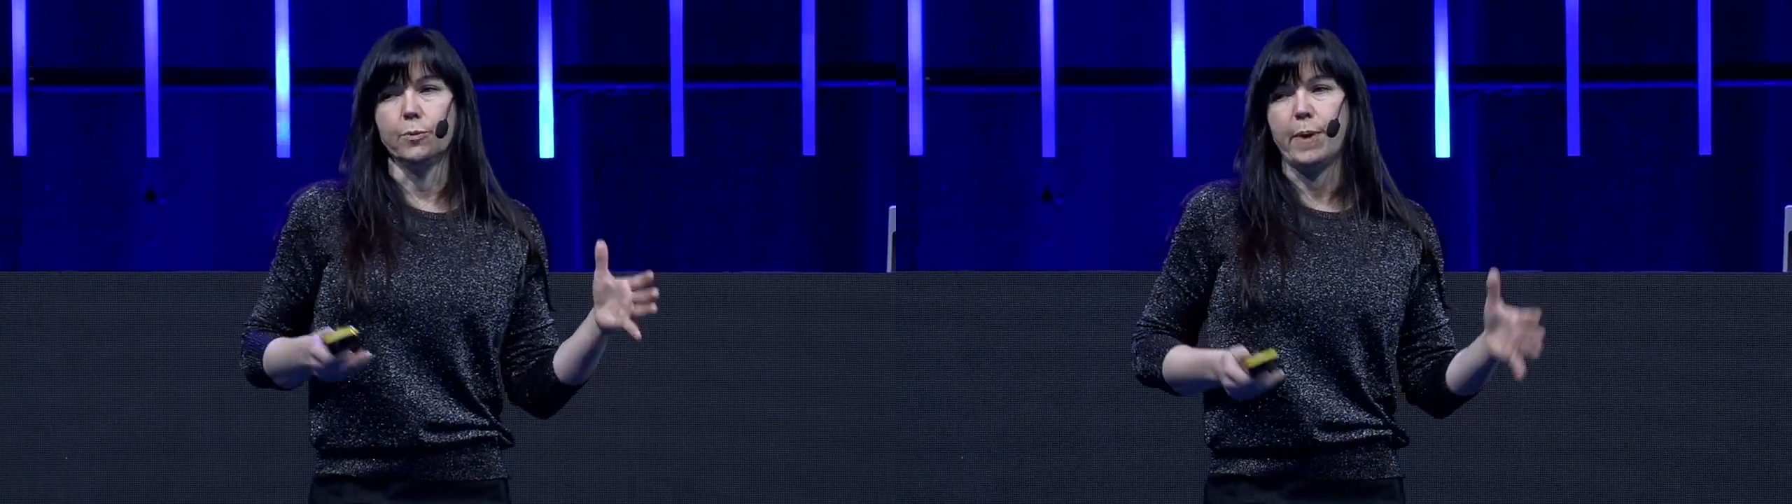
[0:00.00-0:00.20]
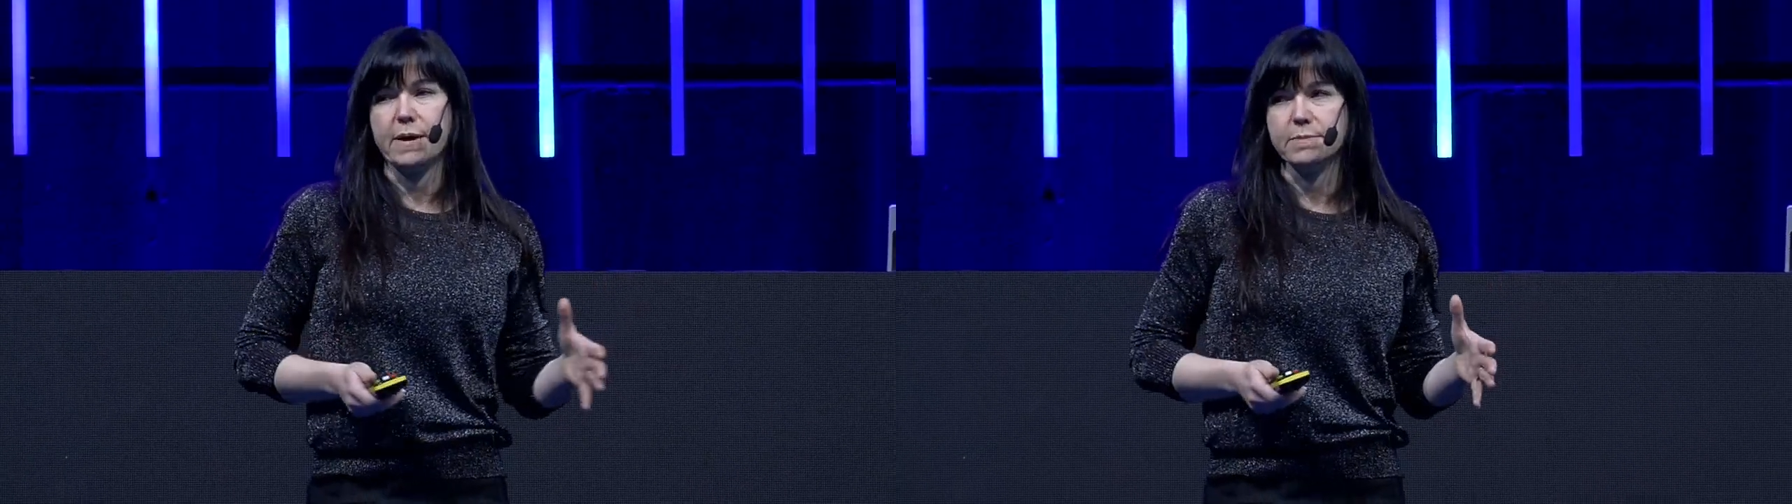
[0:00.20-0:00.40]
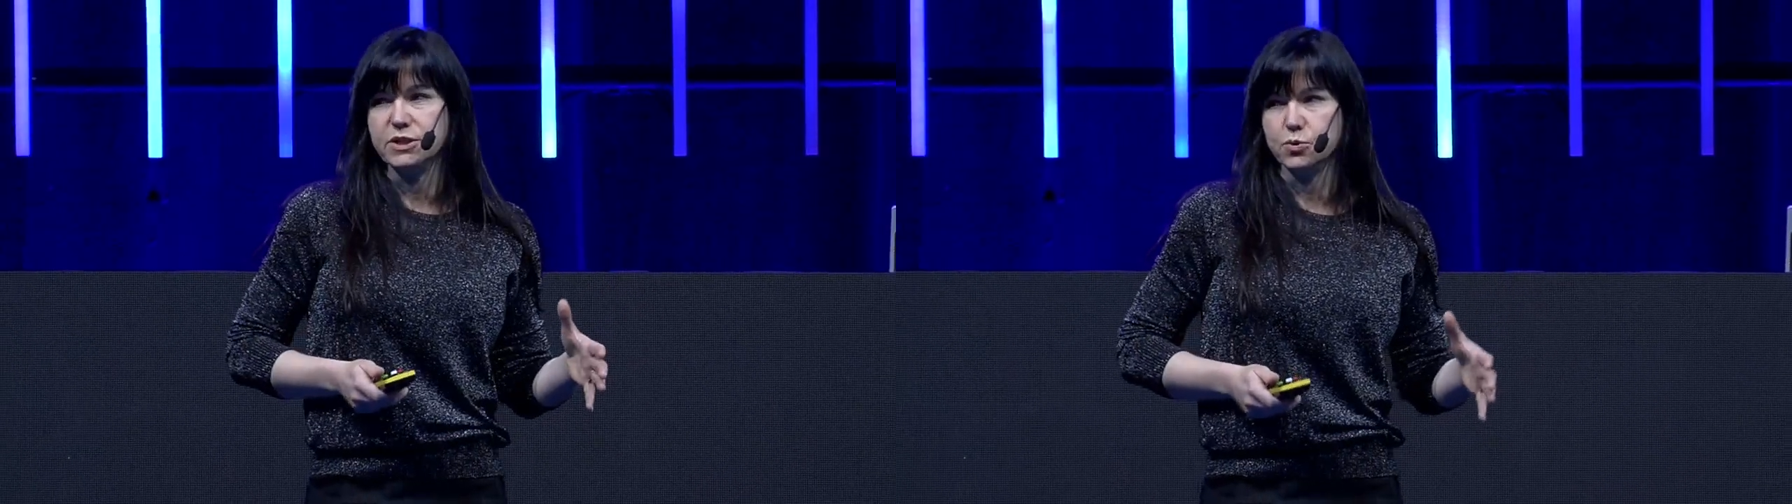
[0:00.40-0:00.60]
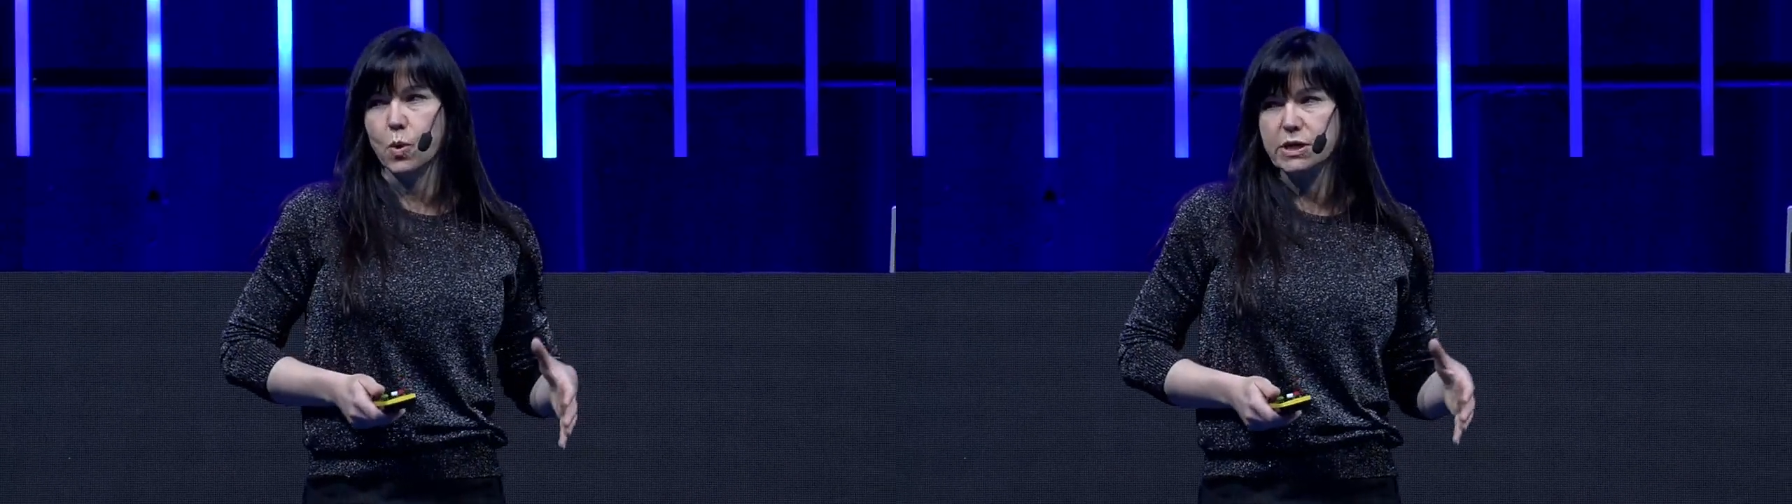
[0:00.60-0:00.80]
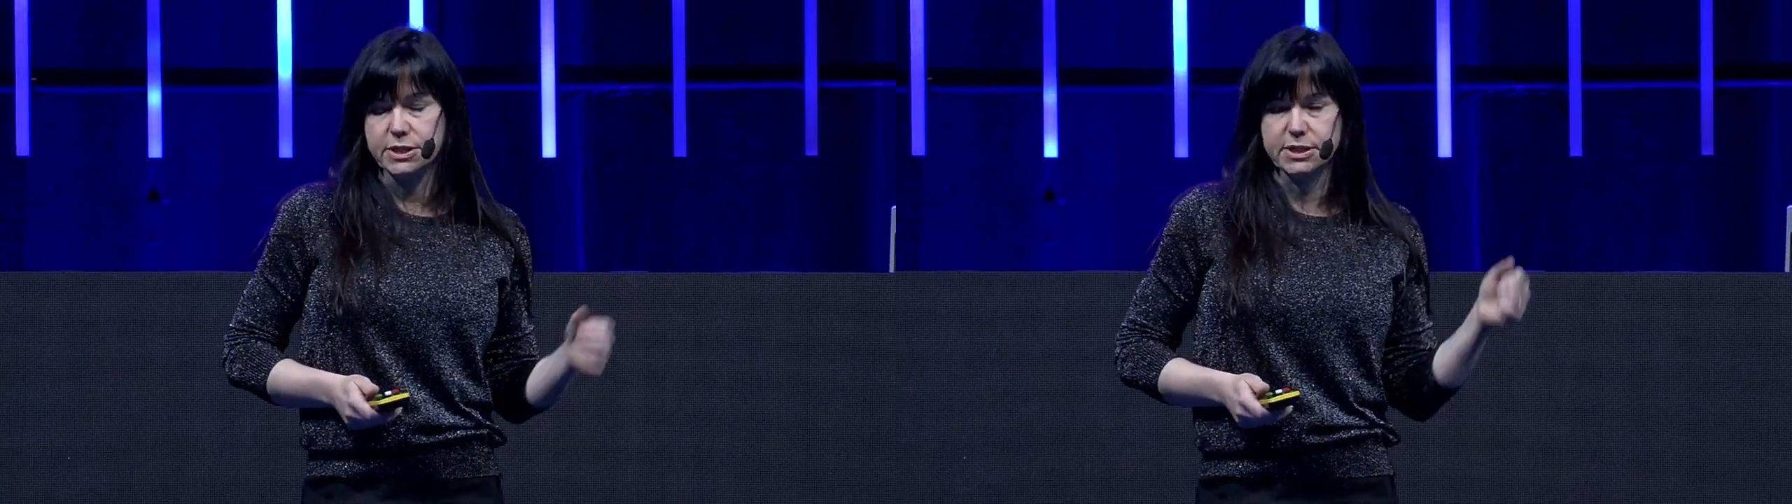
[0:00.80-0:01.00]
payment
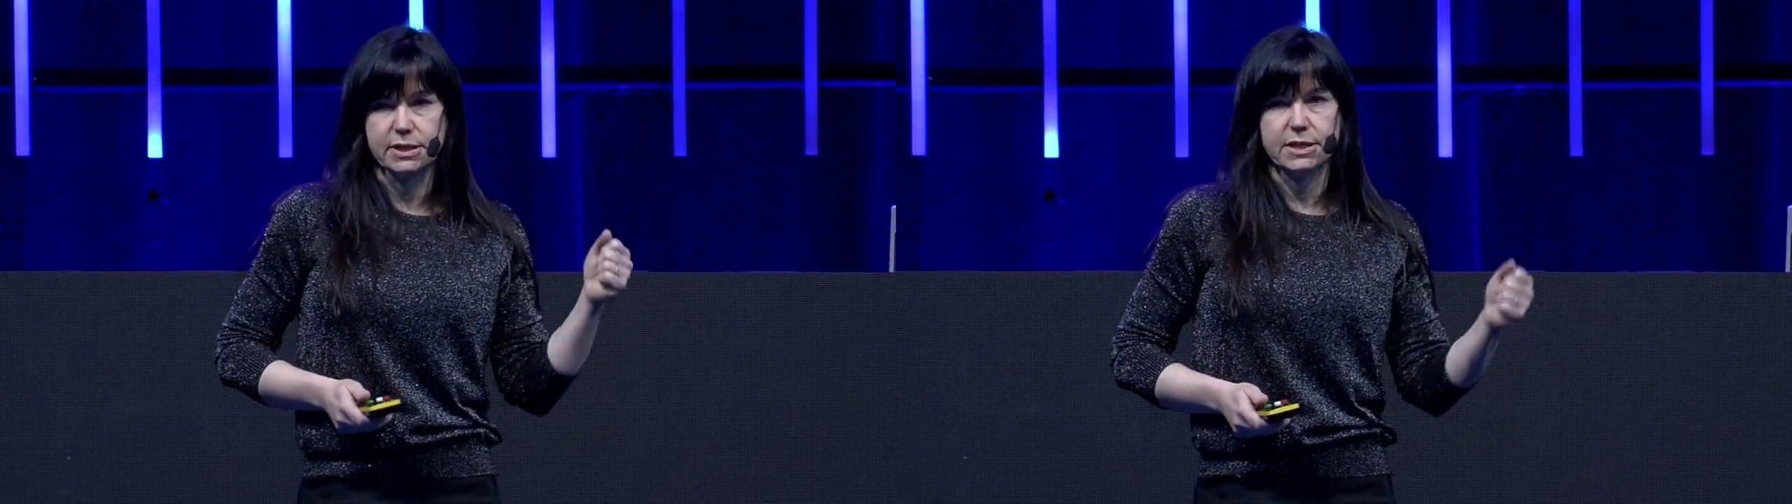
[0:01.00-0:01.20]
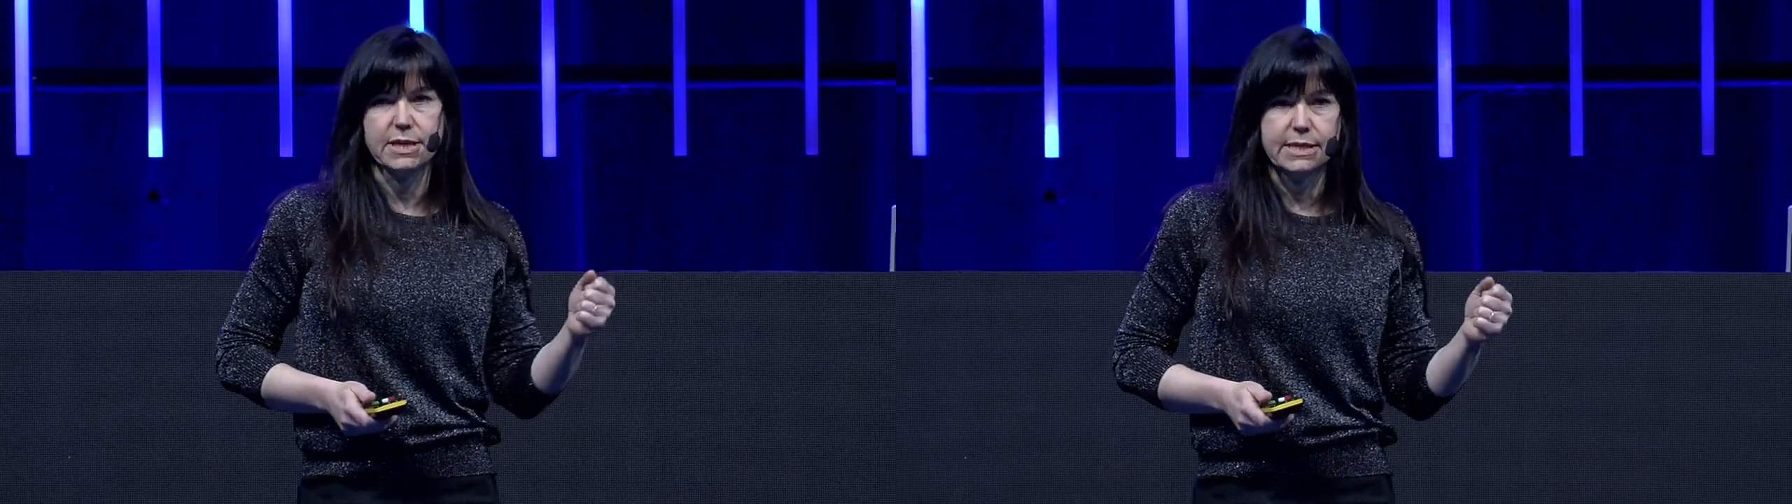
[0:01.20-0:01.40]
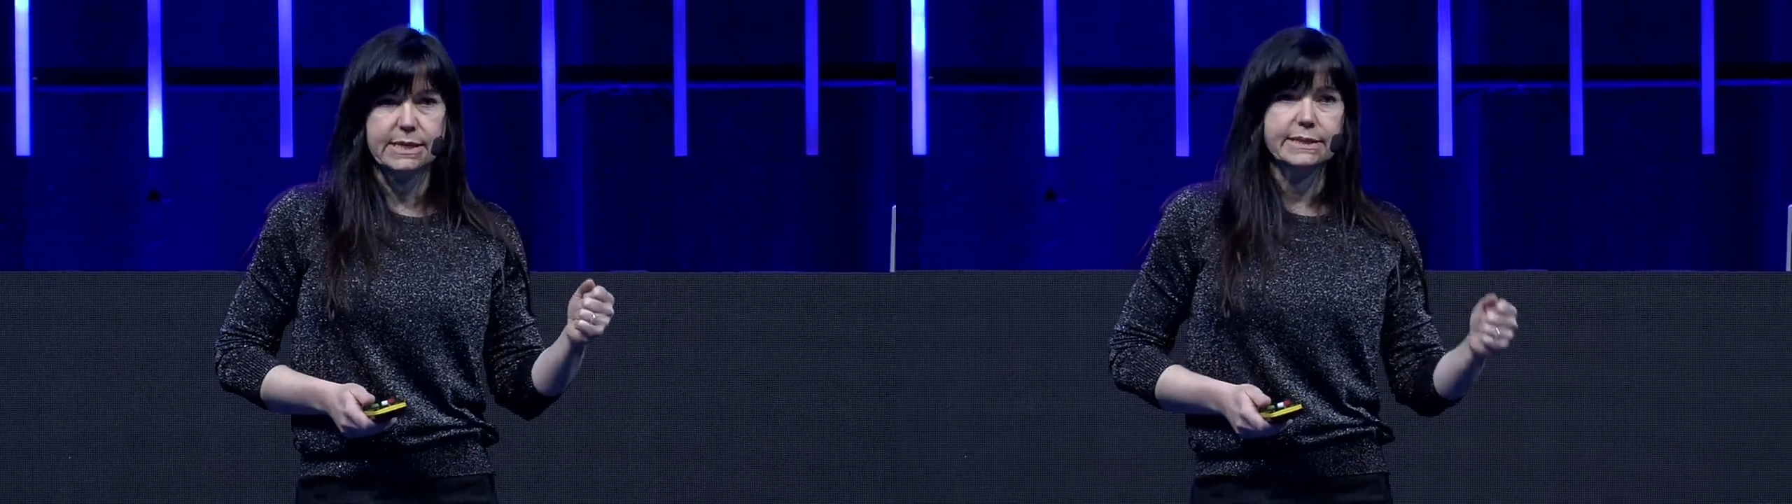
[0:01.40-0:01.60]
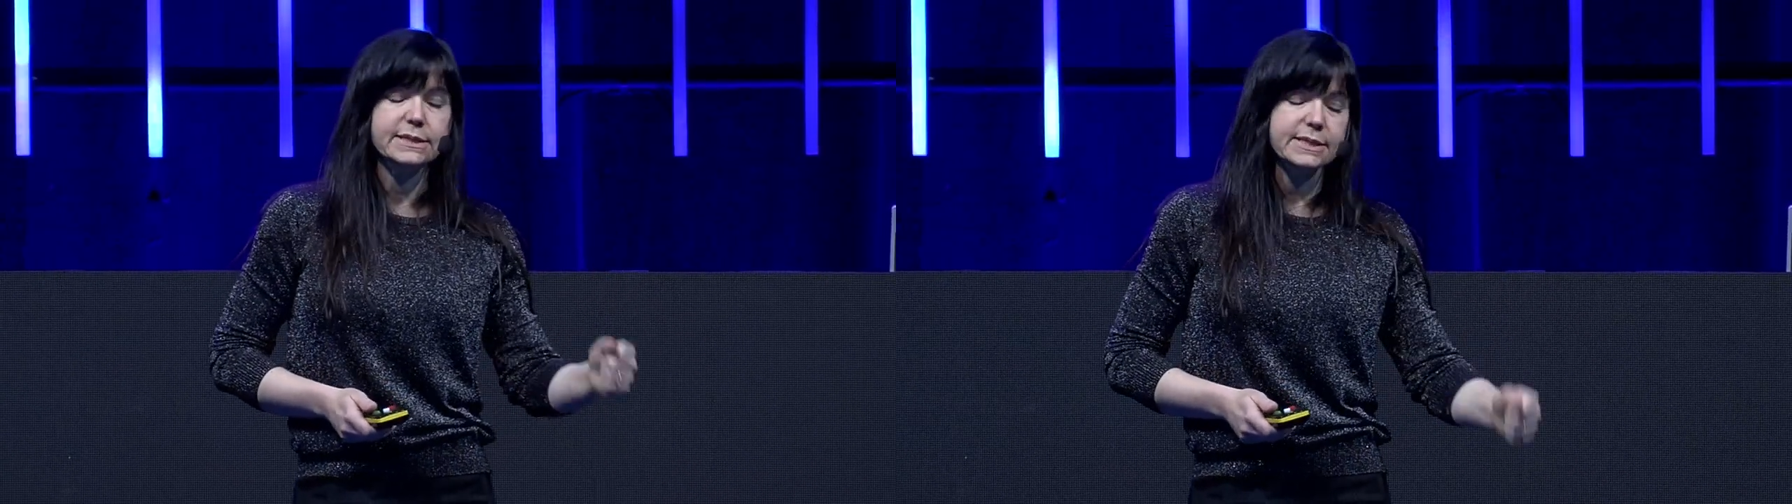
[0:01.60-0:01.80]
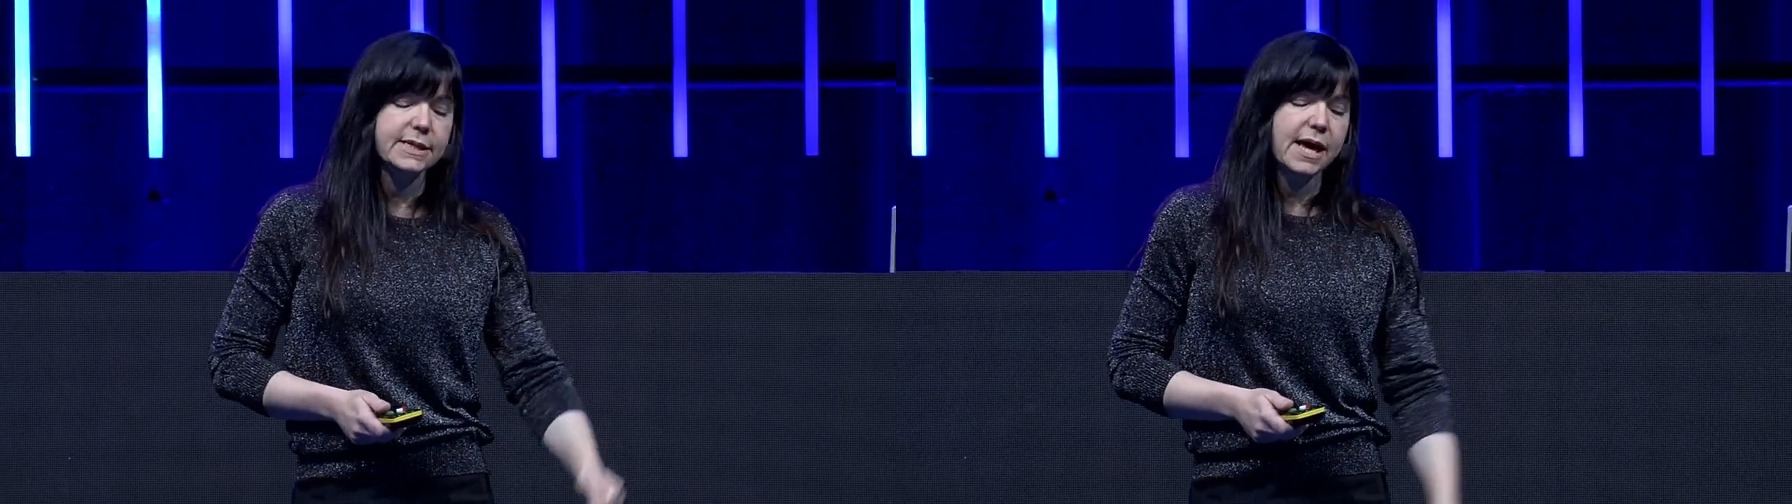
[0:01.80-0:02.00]
was
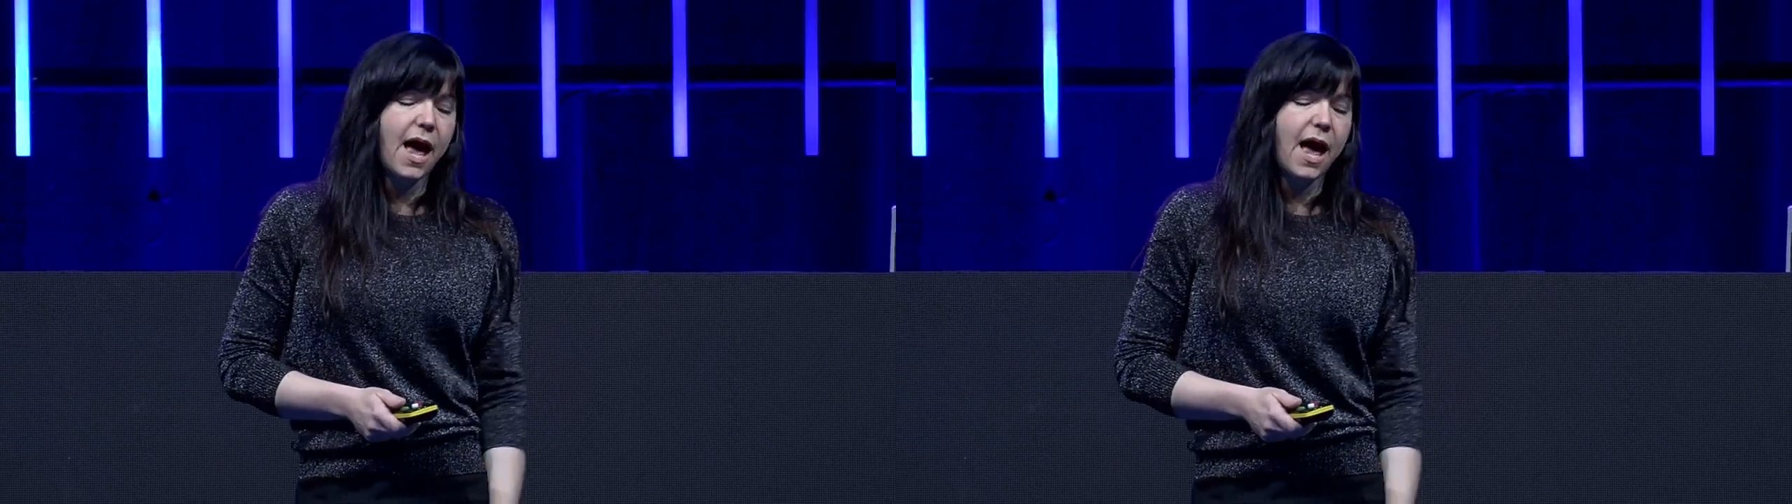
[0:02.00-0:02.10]
declined.